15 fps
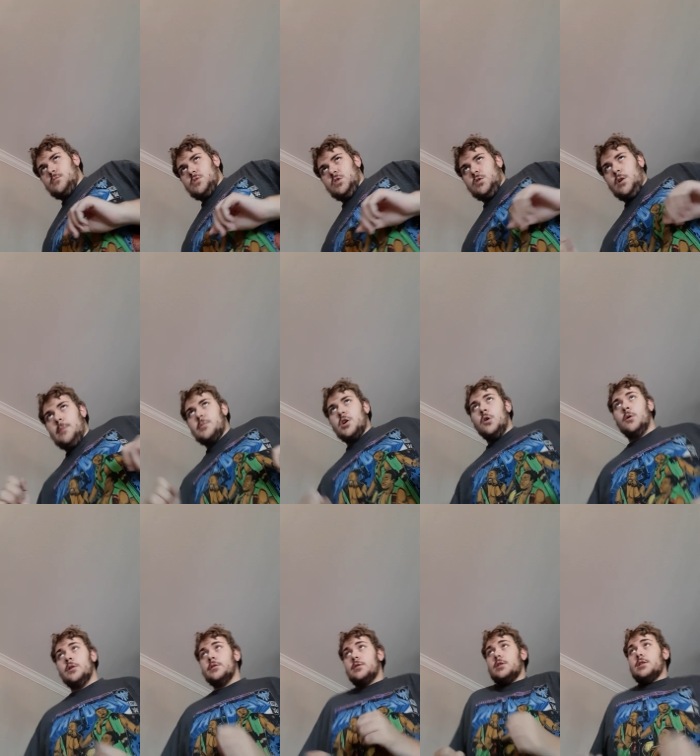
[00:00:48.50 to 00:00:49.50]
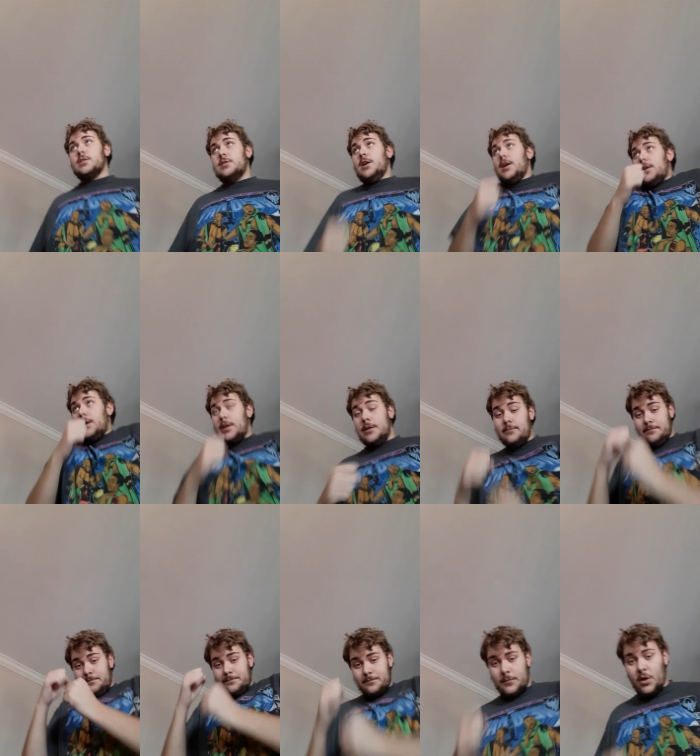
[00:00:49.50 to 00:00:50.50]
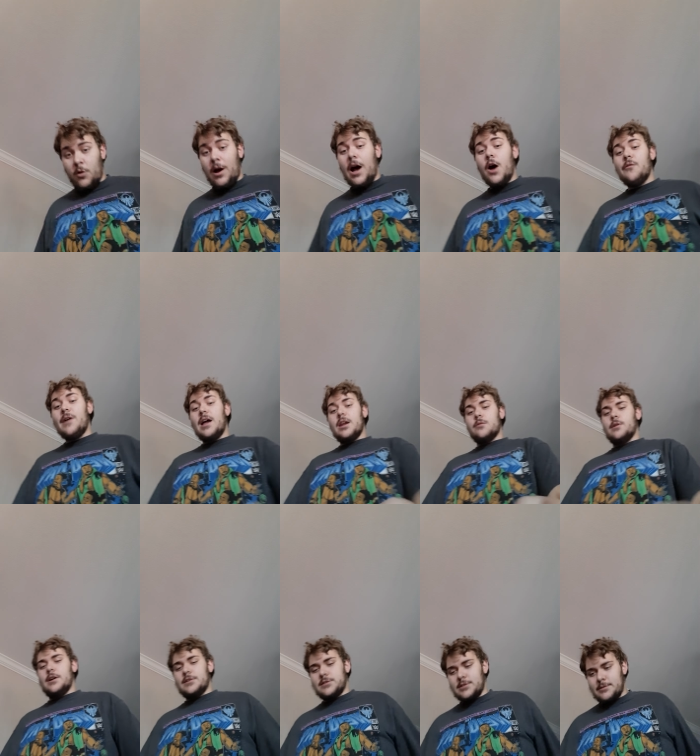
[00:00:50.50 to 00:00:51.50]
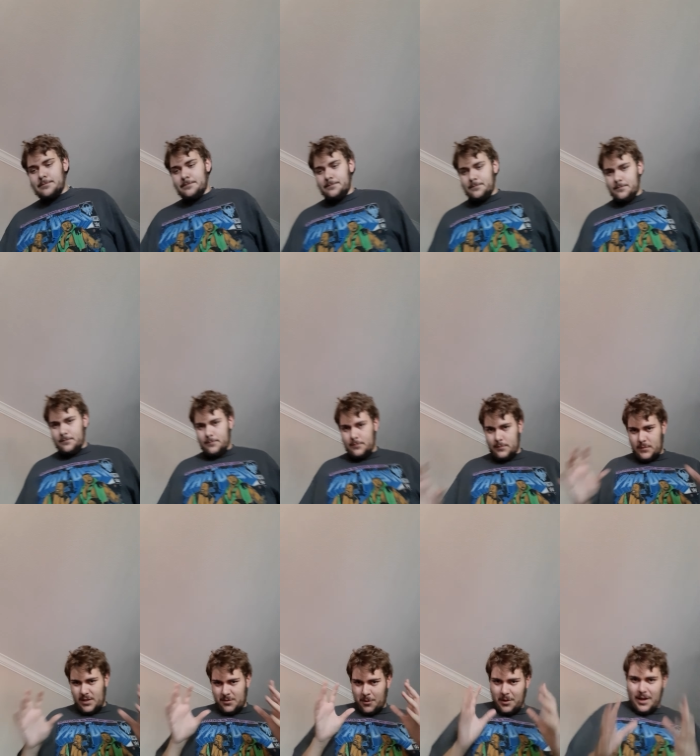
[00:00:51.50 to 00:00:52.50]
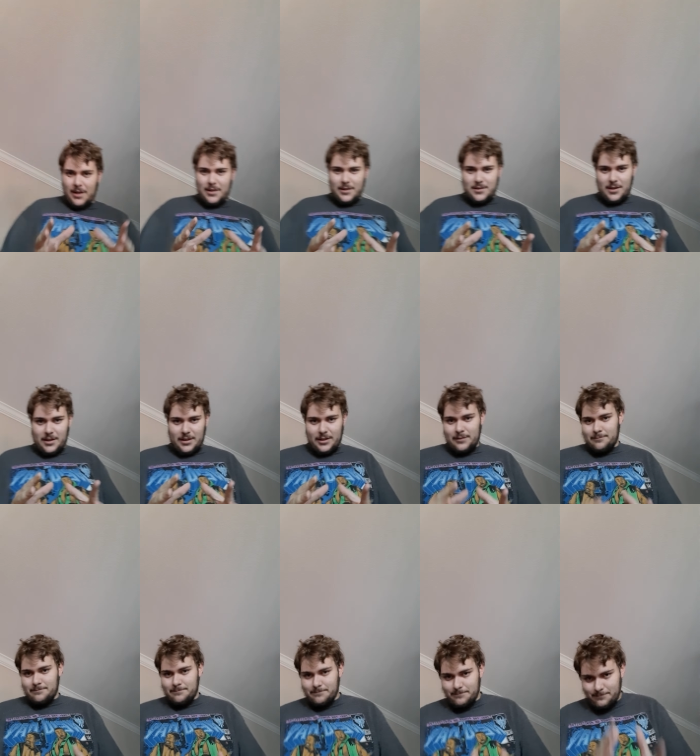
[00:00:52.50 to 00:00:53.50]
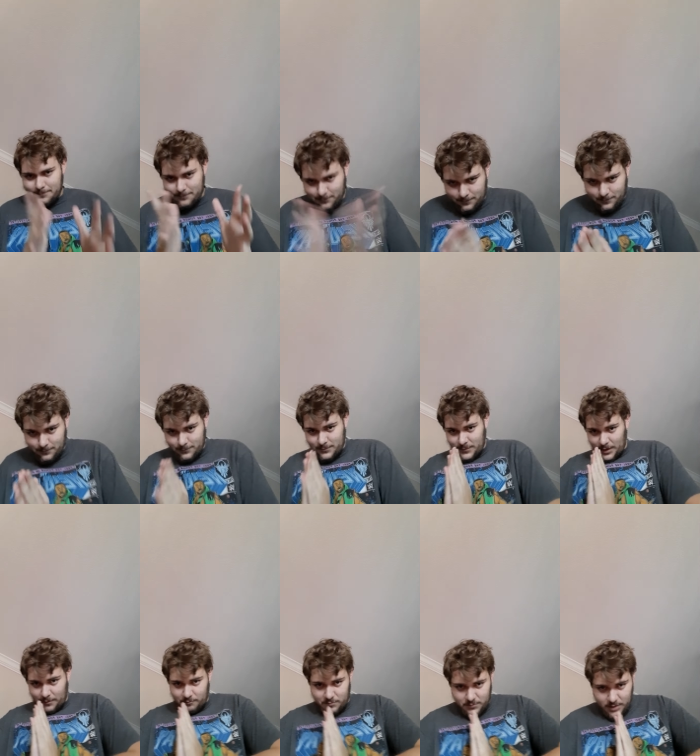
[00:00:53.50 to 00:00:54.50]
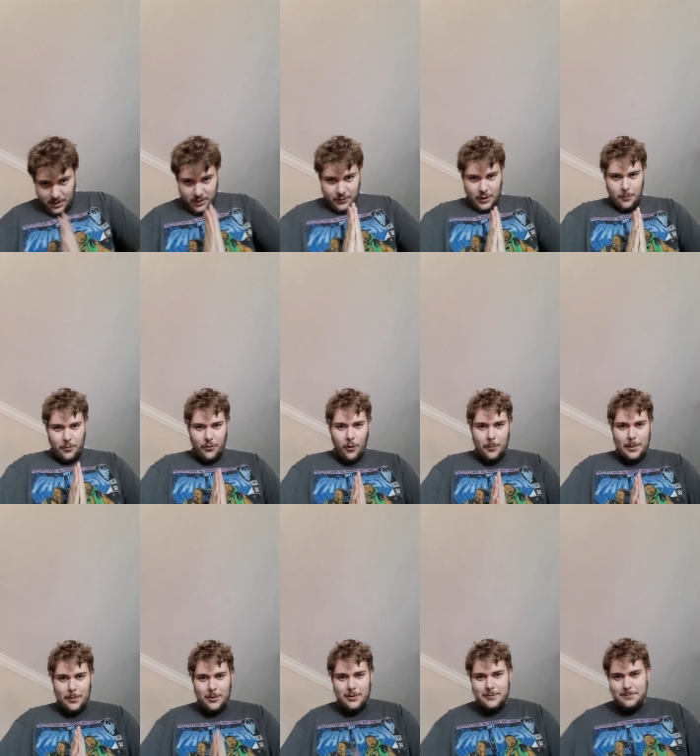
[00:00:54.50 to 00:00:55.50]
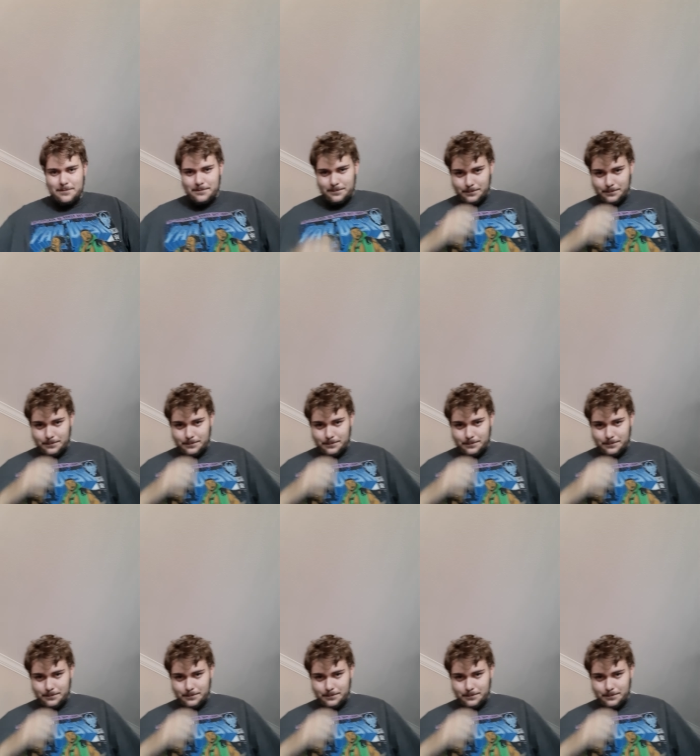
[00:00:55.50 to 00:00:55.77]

So I'm going to Kentucky. Ohio Valley Wrestling is located in Kentucky. Done this video before, people.